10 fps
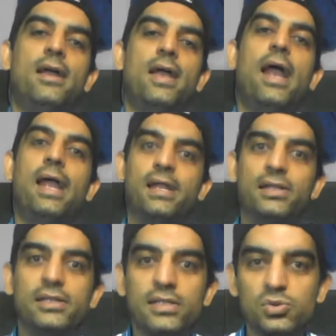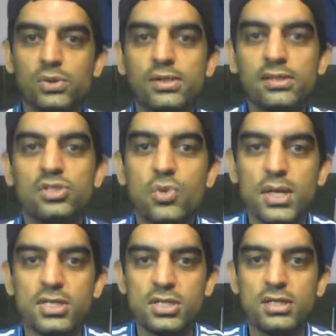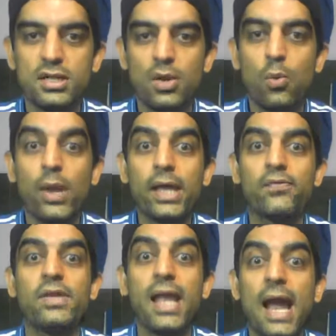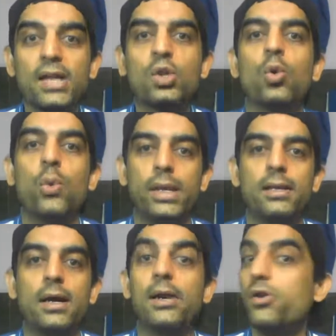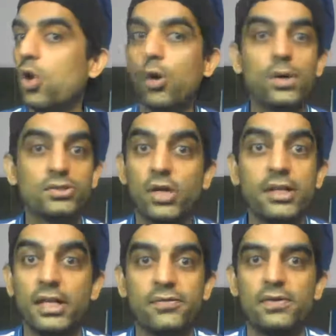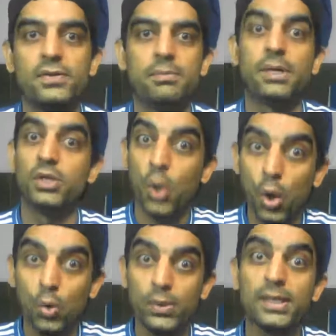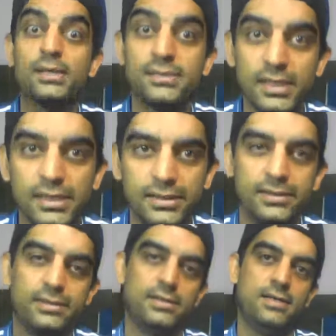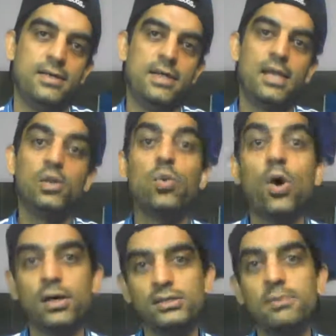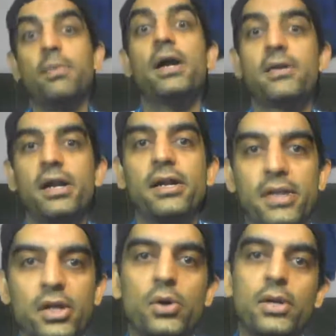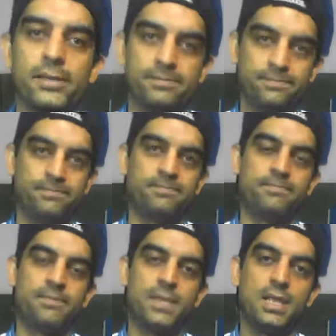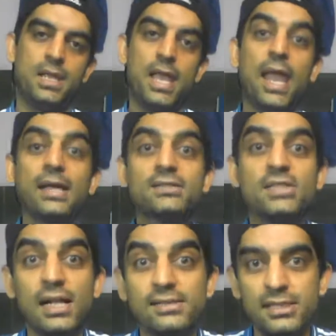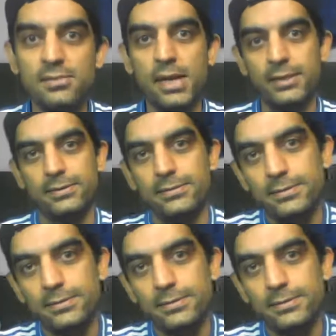And this was a situation where we had to win. A draw was not enough even. But no, we conceded. It was Bertrand Traore, ex-Chelsea man.